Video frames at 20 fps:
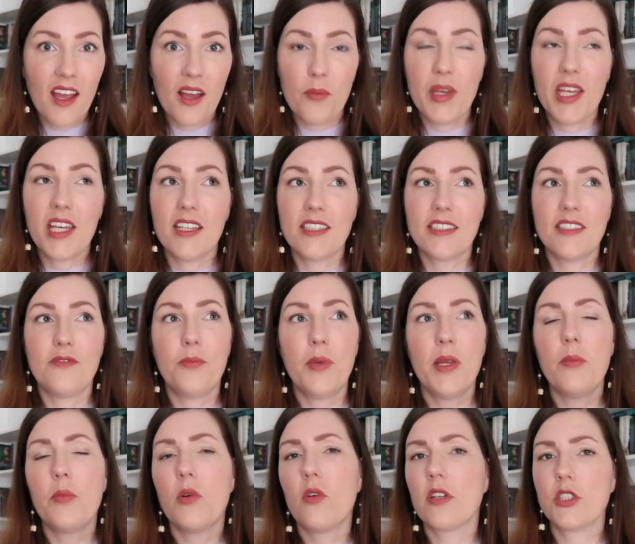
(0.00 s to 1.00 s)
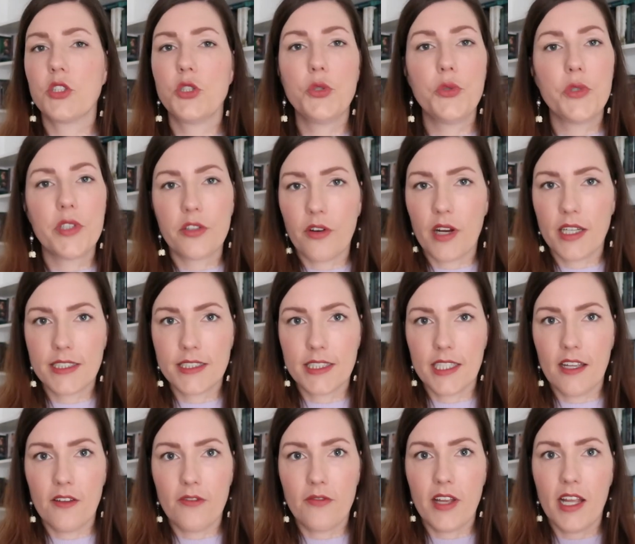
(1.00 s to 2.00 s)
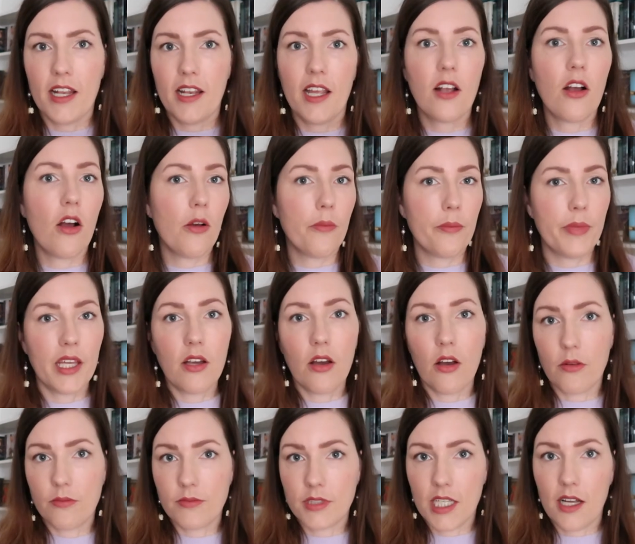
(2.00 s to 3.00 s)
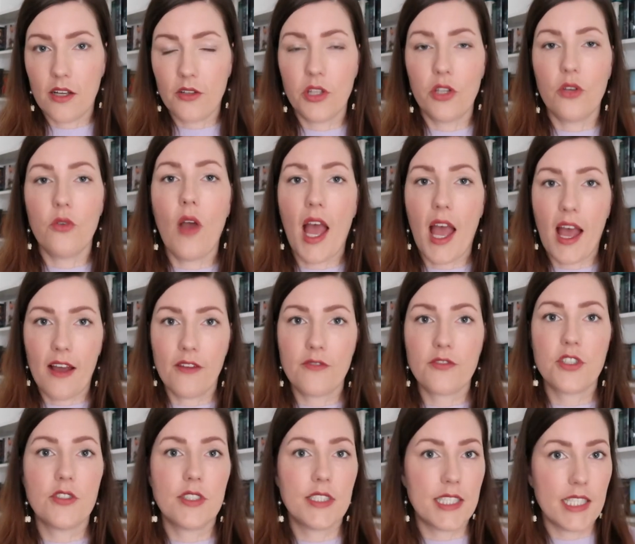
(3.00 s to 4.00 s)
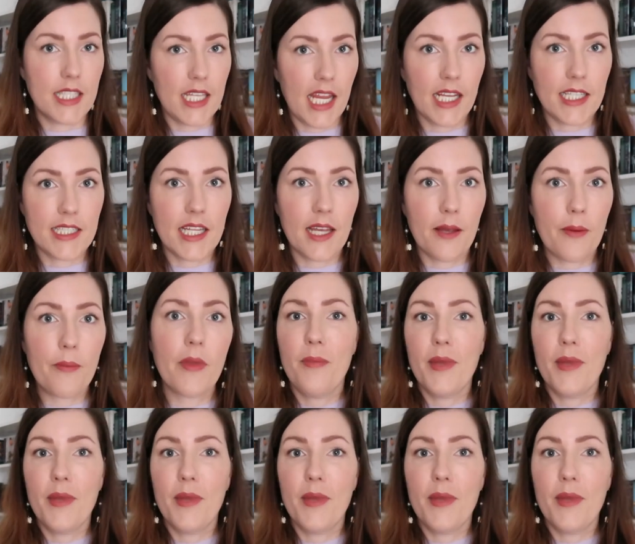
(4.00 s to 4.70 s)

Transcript: because if people are too aggressive and they can't be calmed down, you have to sedate them,